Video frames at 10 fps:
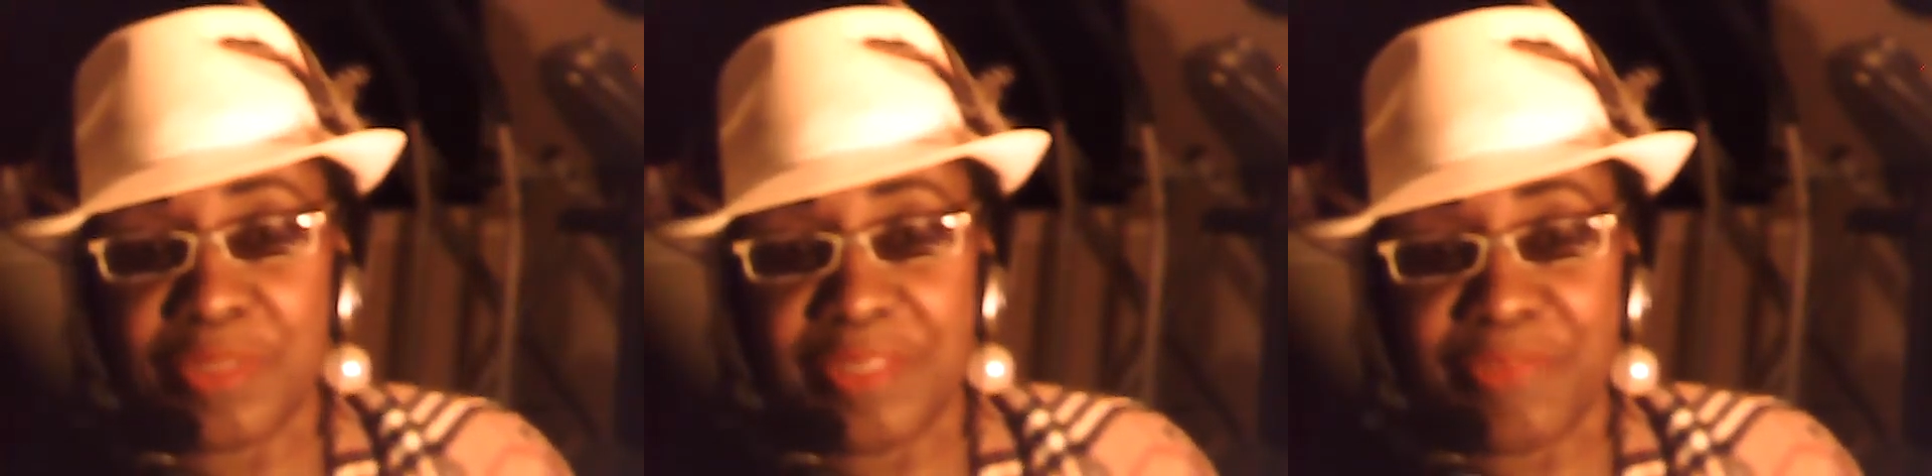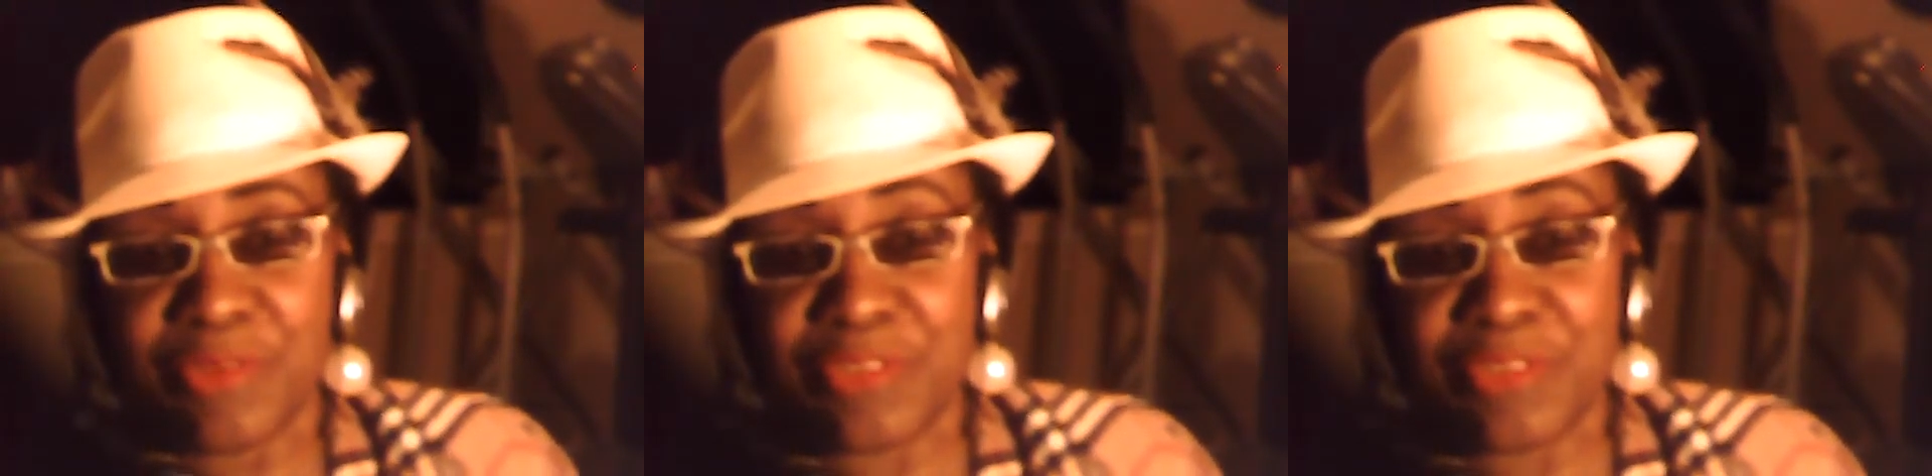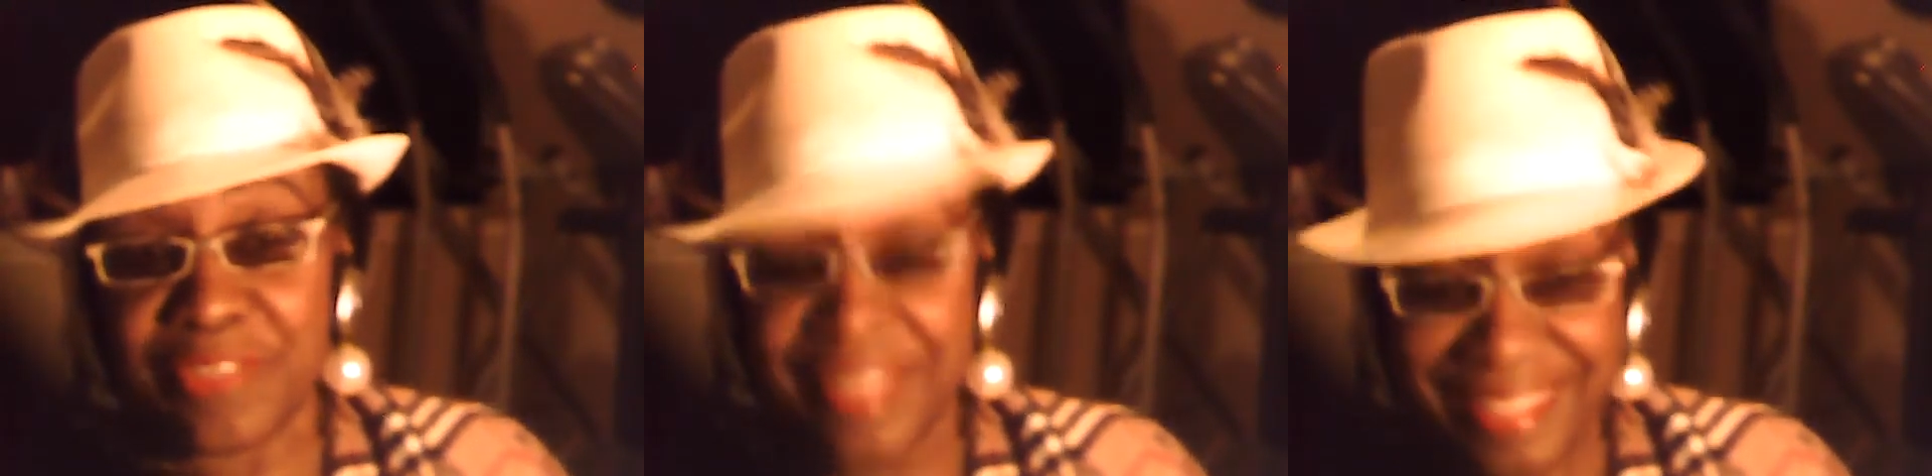If you
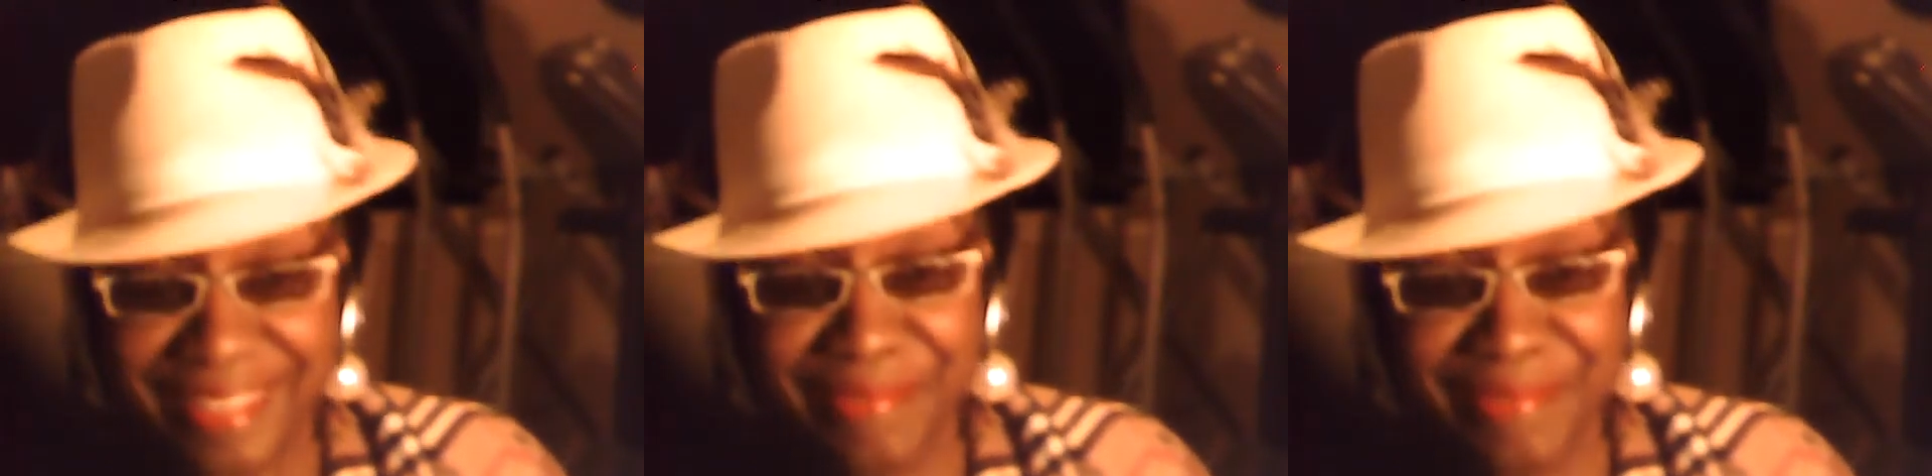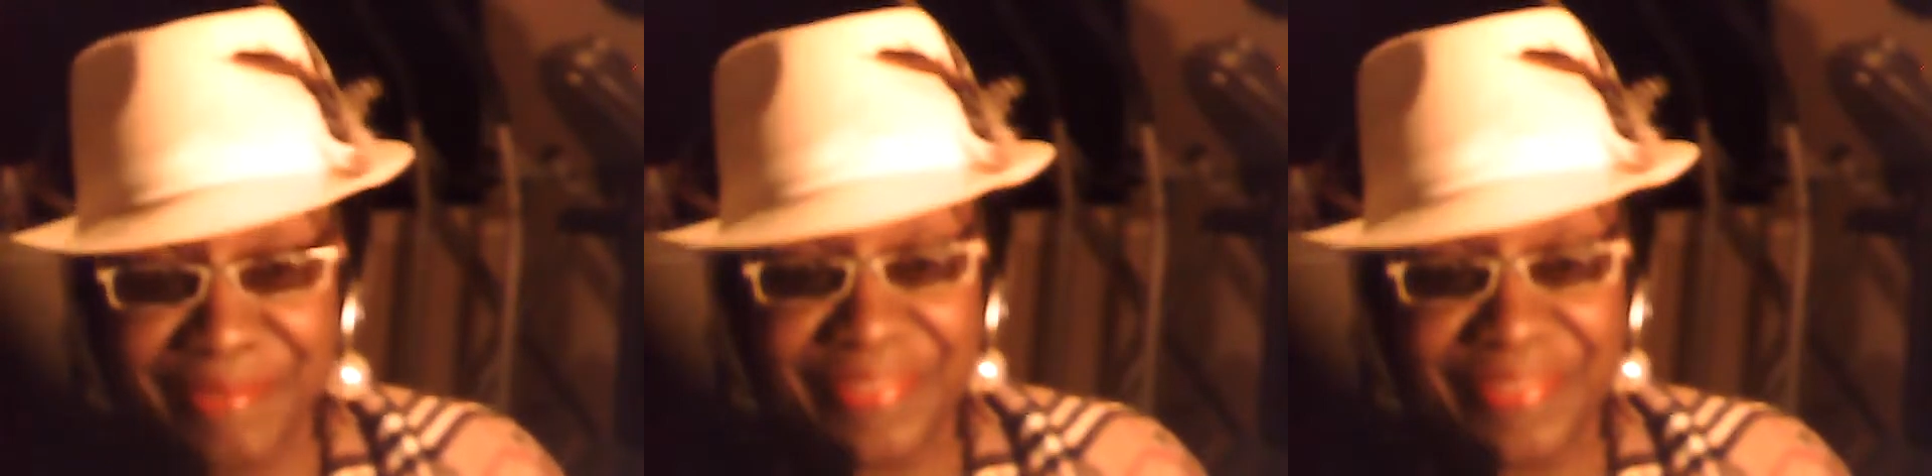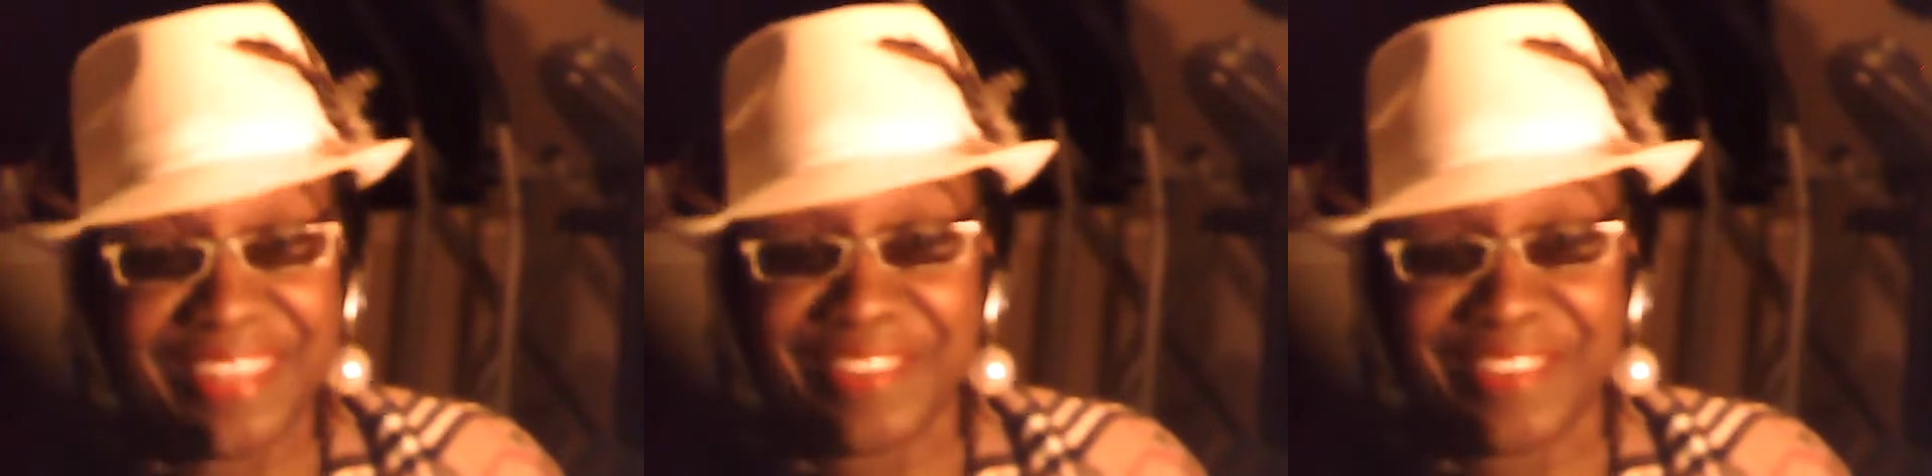see them,
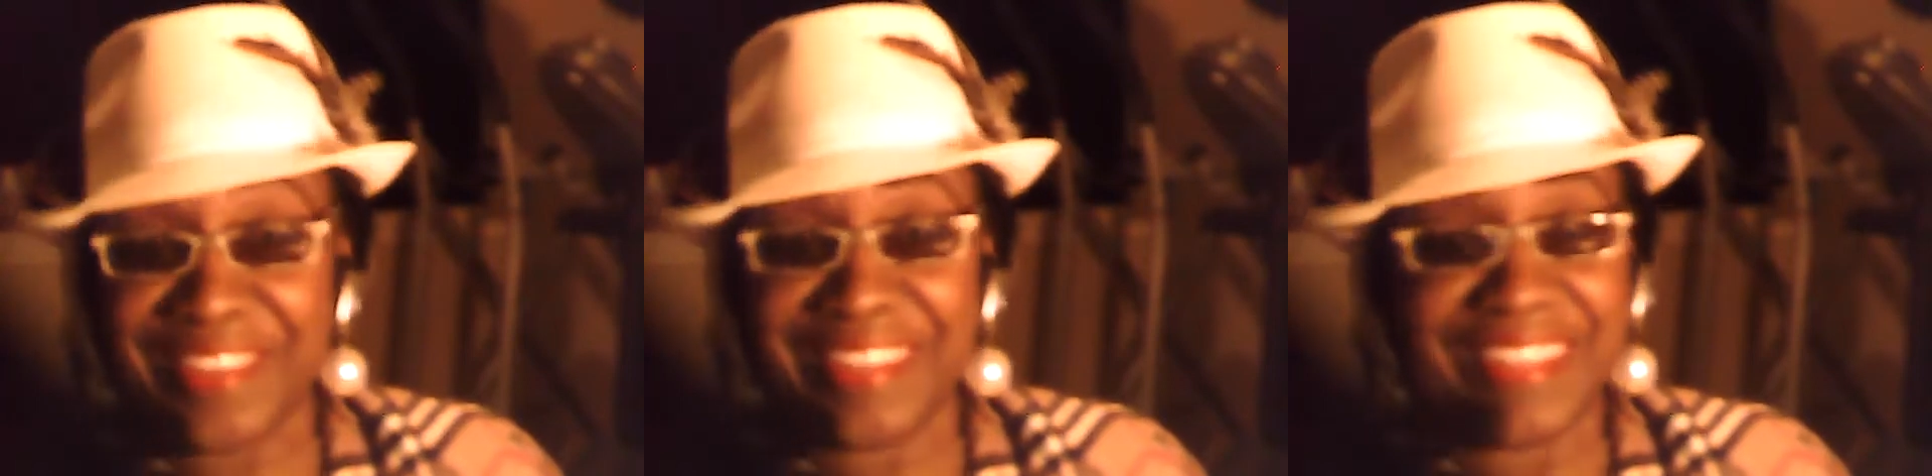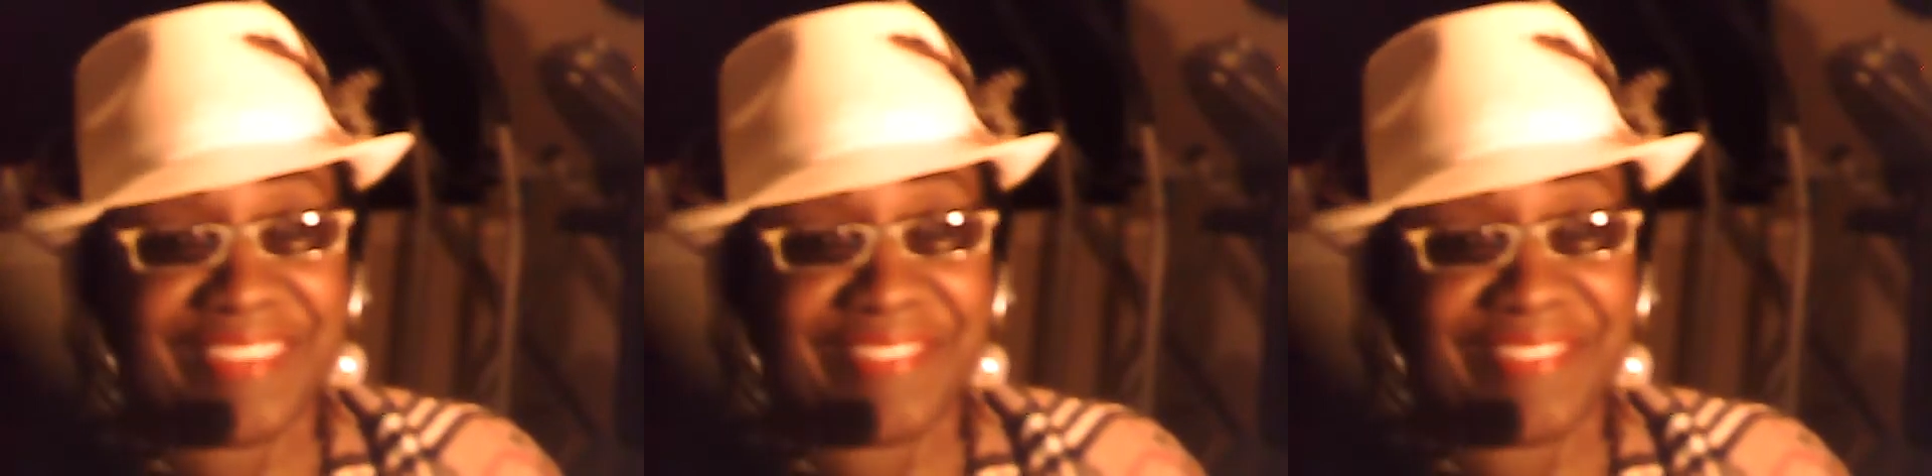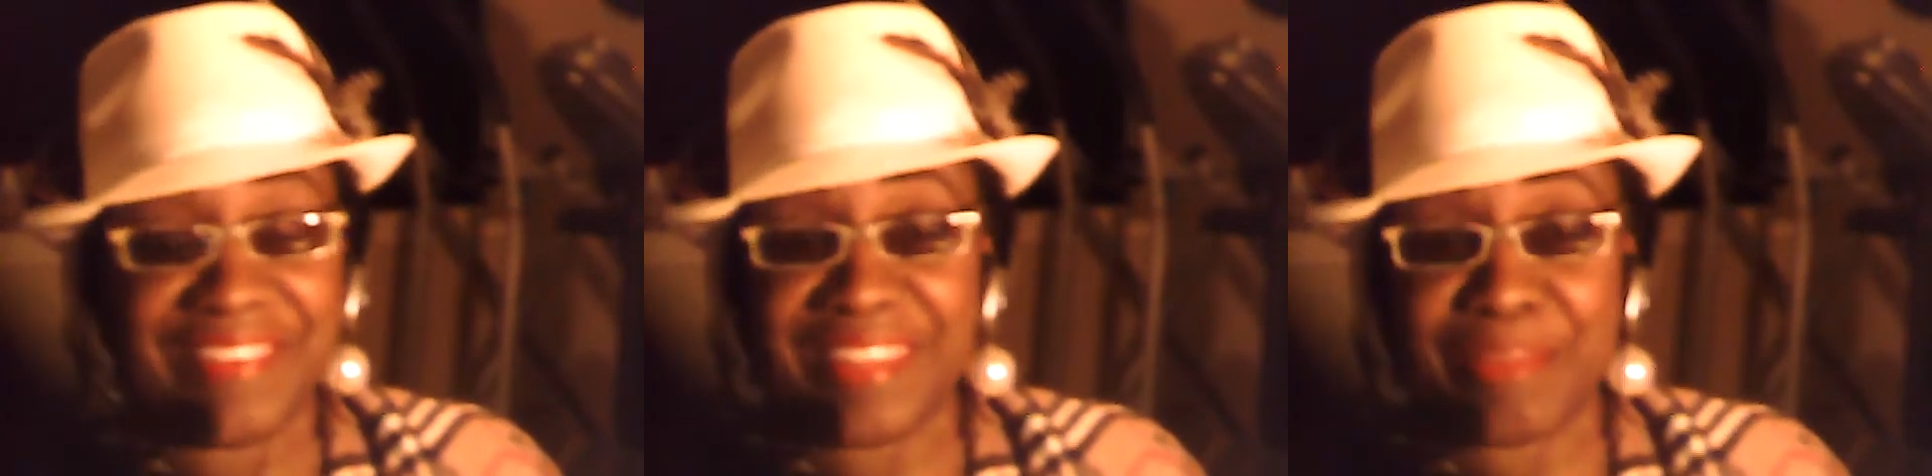they don't want to leave
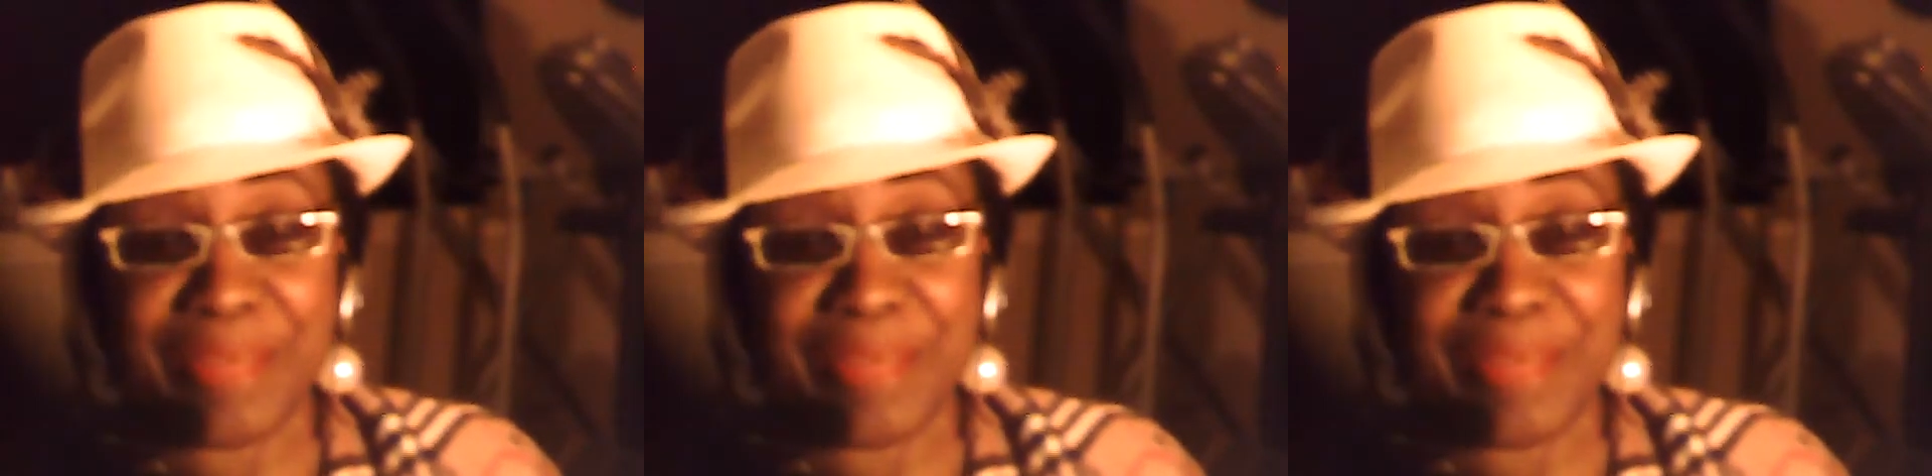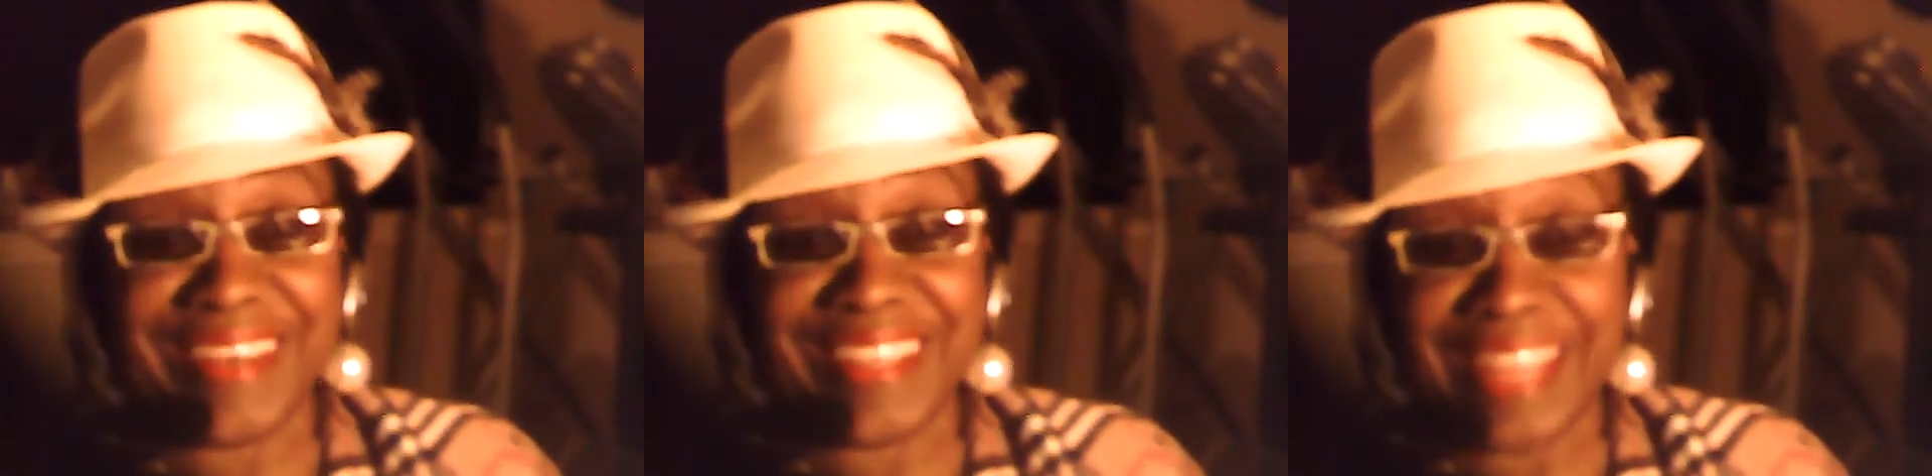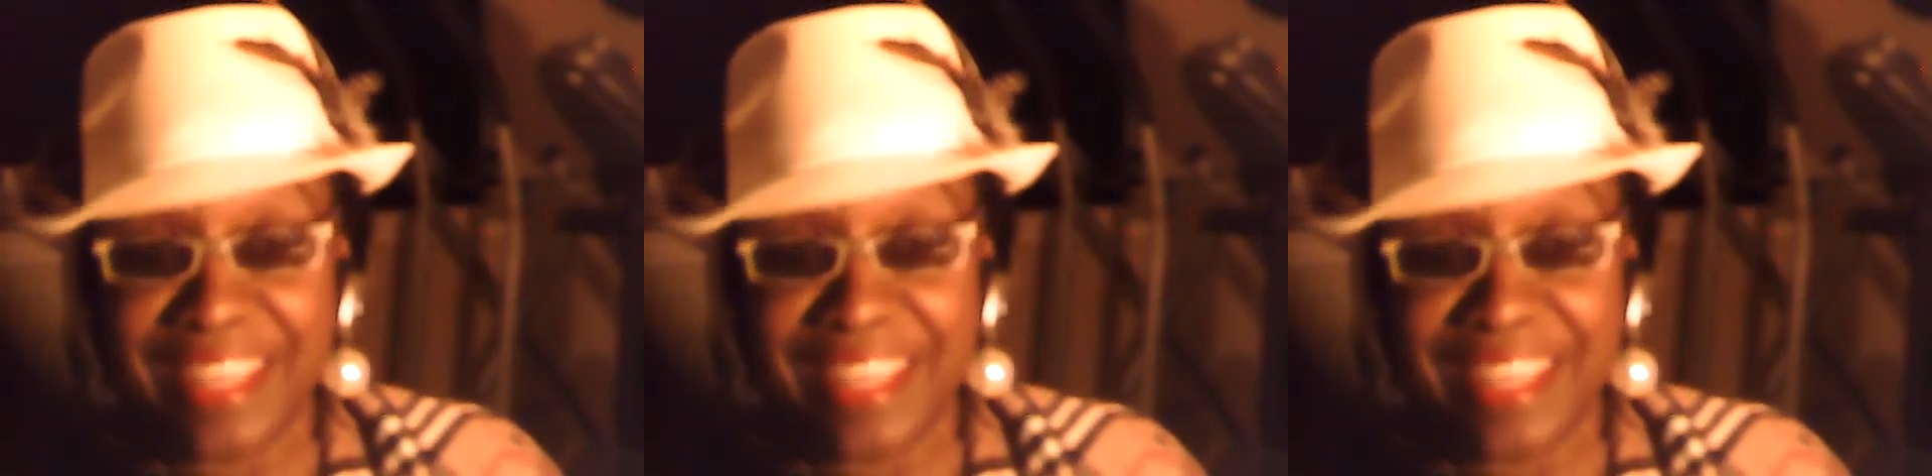nothing behind,